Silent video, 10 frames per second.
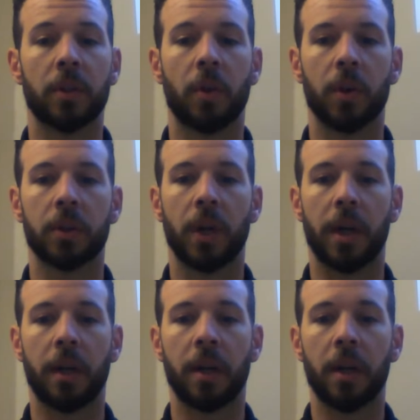core
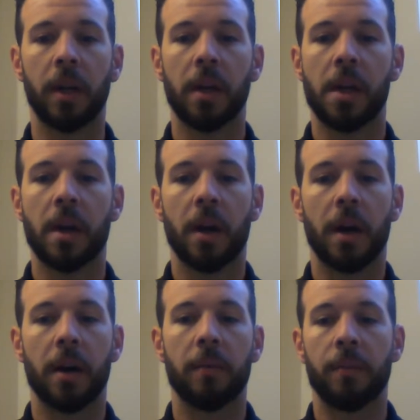training,
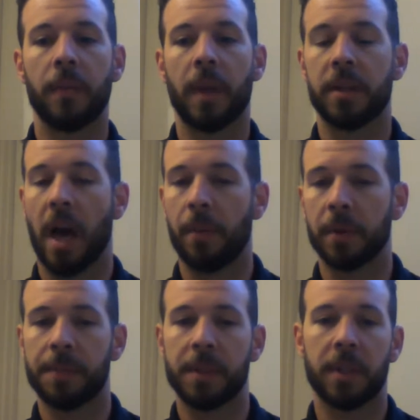abdominal
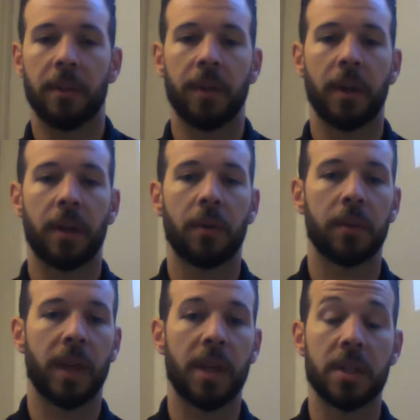specific
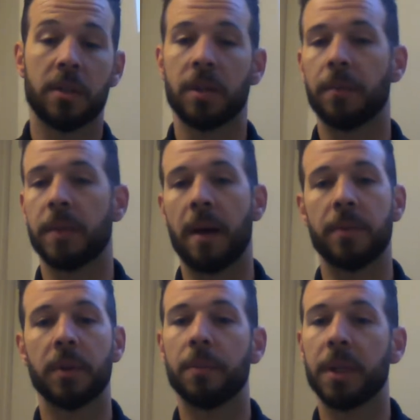rotation. Sometimes
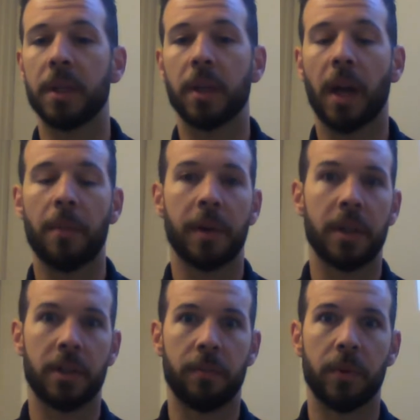there'll be
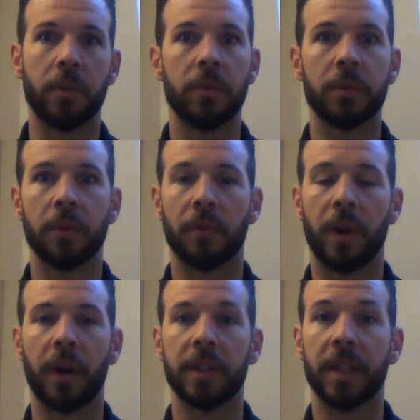combination moves, so
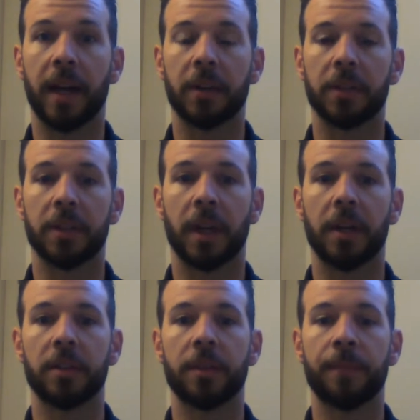various
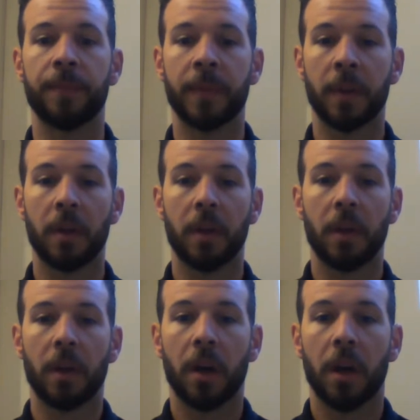exercise.
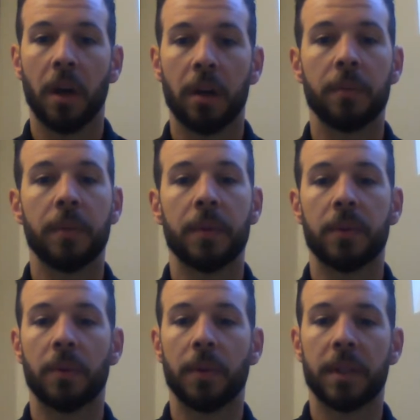
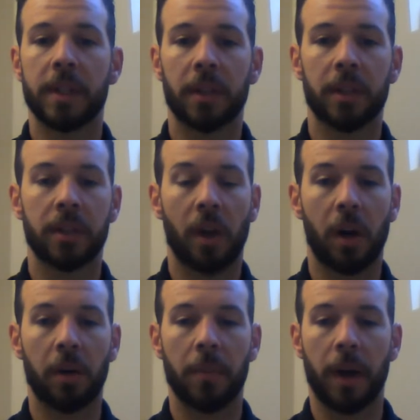So let's actually
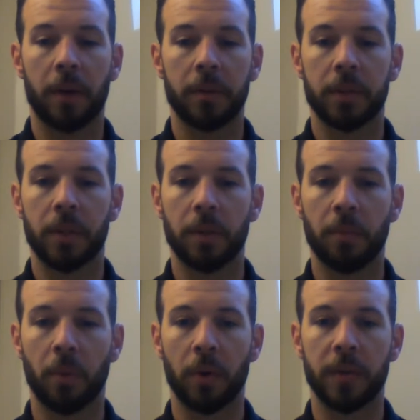talk about
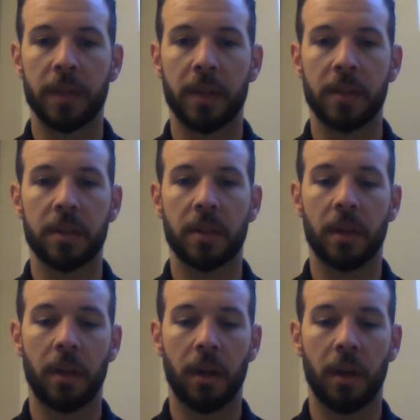more sense
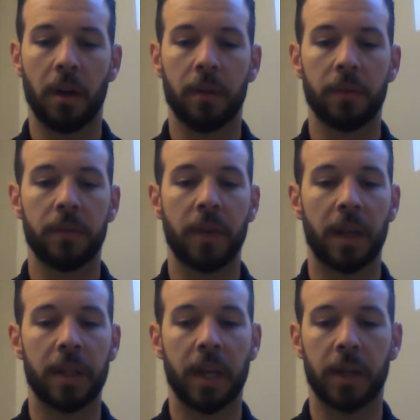of not
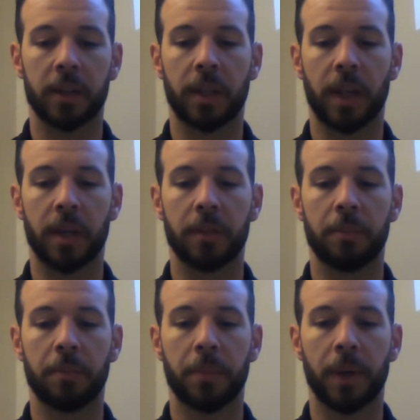the exercise,
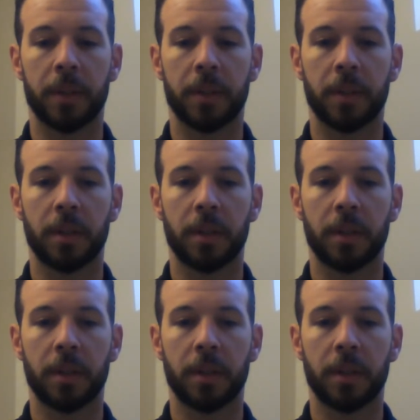but